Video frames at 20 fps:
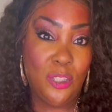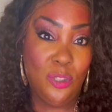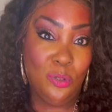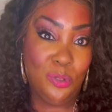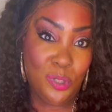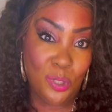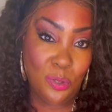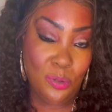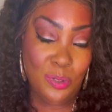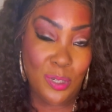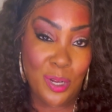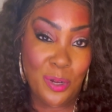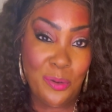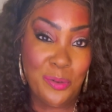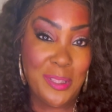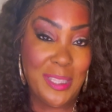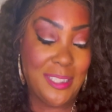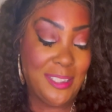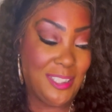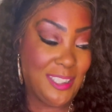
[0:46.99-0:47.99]
you do know
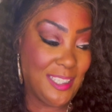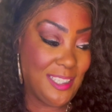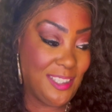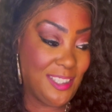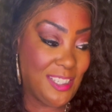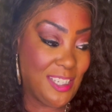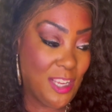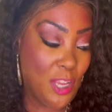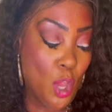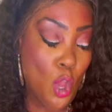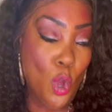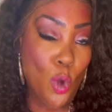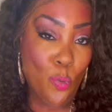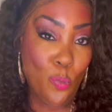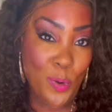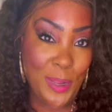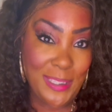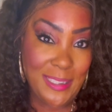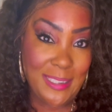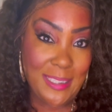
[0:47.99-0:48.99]
that Jinji
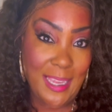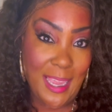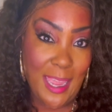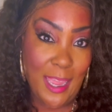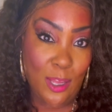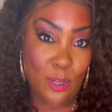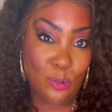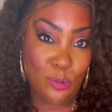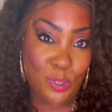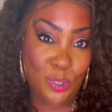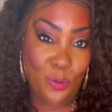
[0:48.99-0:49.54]
went down